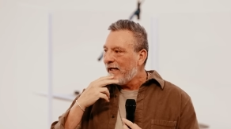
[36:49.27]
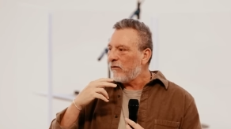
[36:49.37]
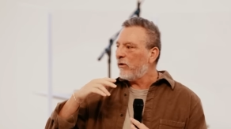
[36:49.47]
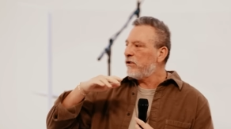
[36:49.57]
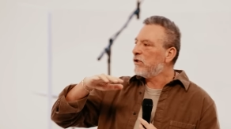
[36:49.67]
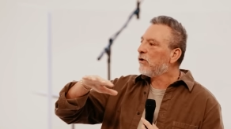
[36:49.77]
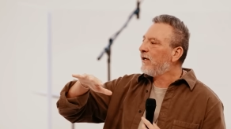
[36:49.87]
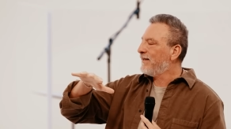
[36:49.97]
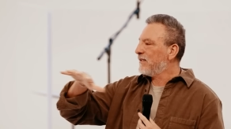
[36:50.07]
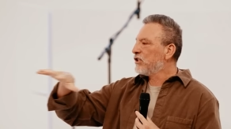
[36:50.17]
And when
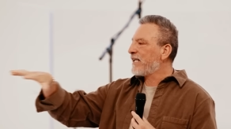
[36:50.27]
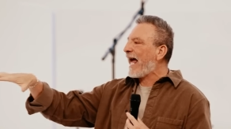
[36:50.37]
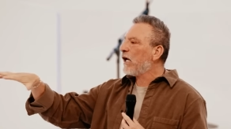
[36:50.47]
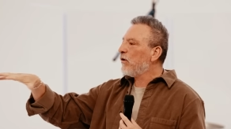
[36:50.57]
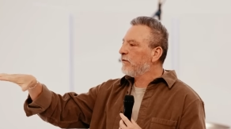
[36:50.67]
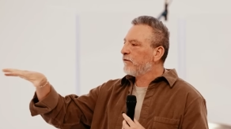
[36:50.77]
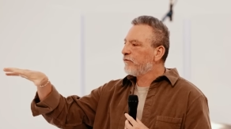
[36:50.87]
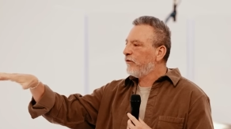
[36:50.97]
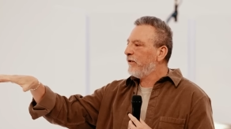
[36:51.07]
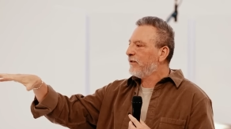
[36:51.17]
you're in the shadow of a
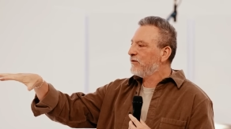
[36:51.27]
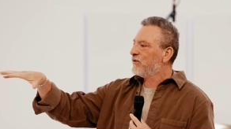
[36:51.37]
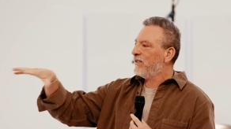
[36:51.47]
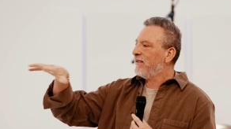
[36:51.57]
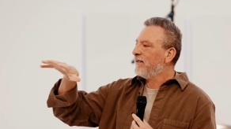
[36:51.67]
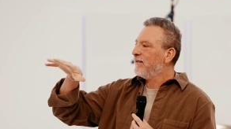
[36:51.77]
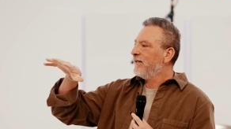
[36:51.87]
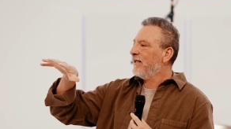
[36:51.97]
frequency